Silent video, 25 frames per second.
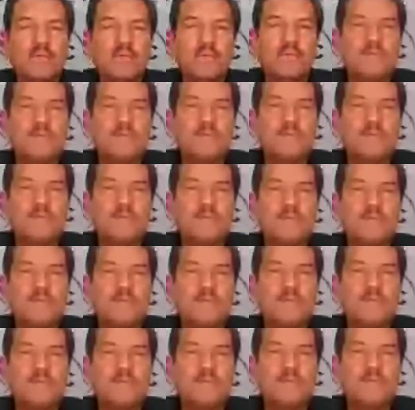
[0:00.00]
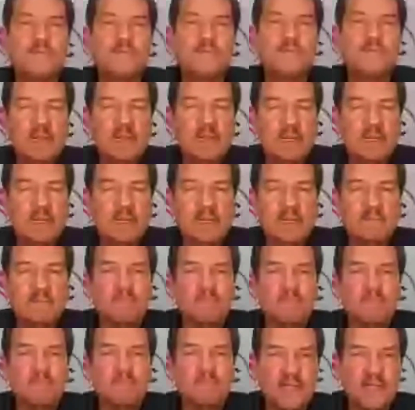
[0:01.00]
and videos
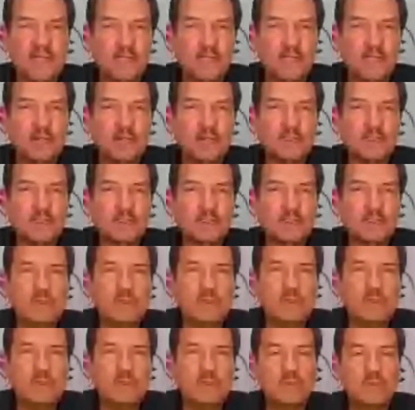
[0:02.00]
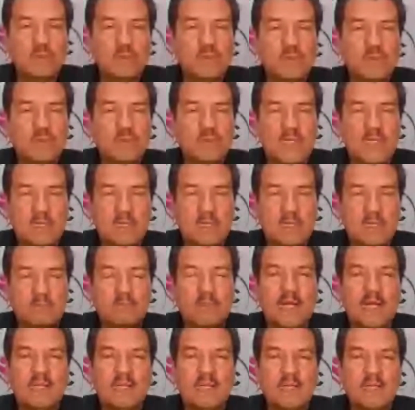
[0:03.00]
to impact and change the world. So
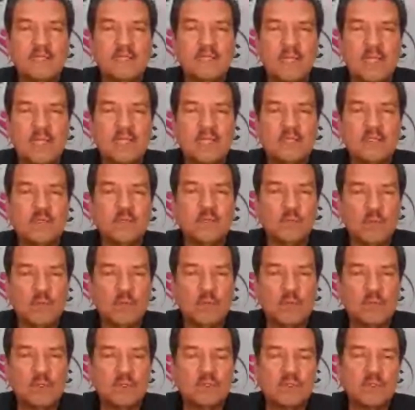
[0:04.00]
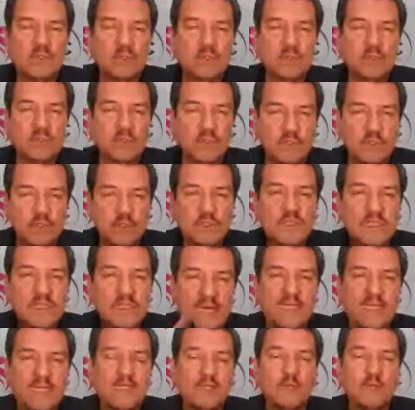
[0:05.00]
use that in your business to touch
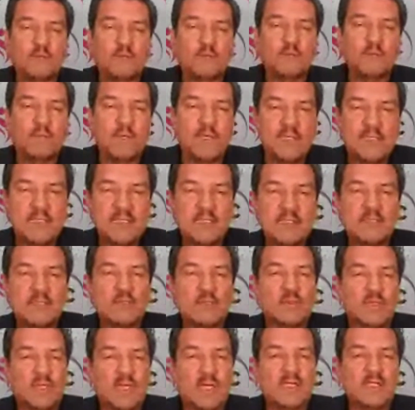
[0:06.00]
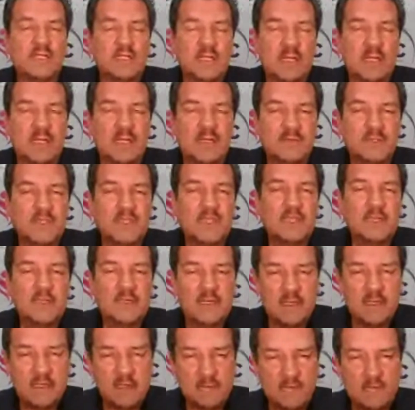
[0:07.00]
lives. Film. Have a
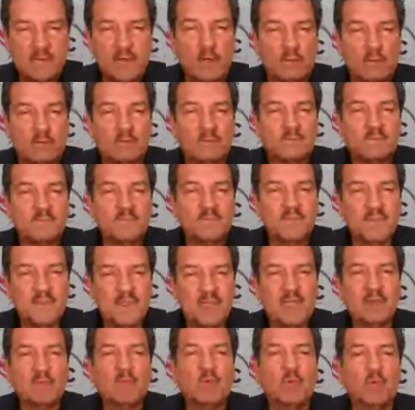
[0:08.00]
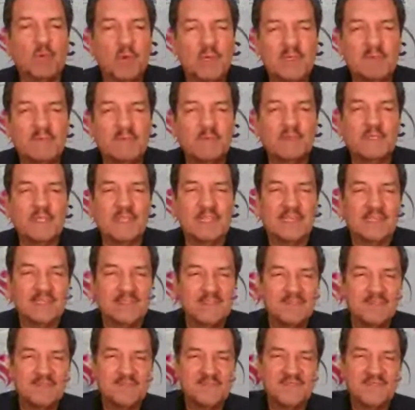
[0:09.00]
wonderful day.
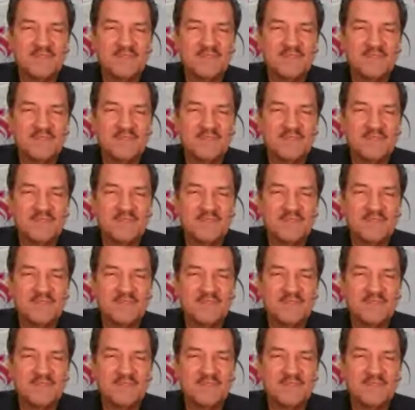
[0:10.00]
Bye-bye.